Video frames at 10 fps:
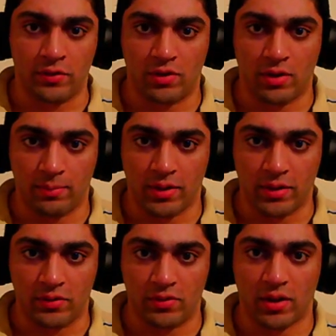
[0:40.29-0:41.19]

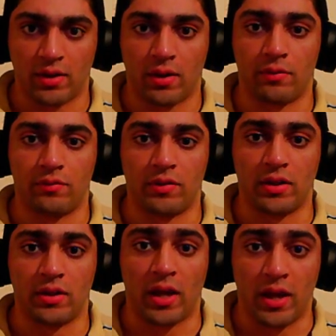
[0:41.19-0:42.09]
siblings, and out of
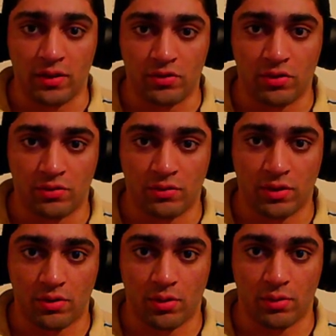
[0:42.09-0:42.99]
the eight children
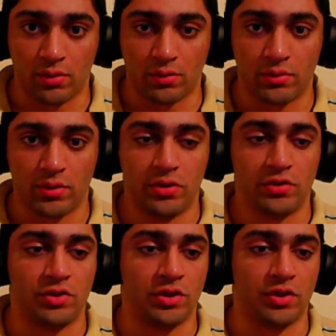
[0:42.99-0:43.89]
in total,
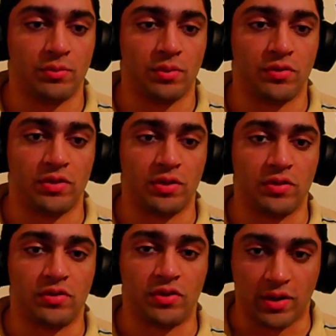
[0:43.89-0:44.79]
she was the
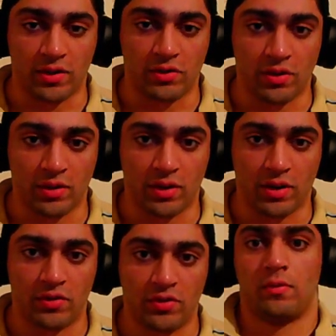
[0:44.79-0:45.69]
second
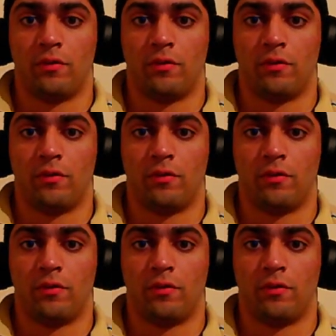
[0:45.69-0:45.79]
youngest.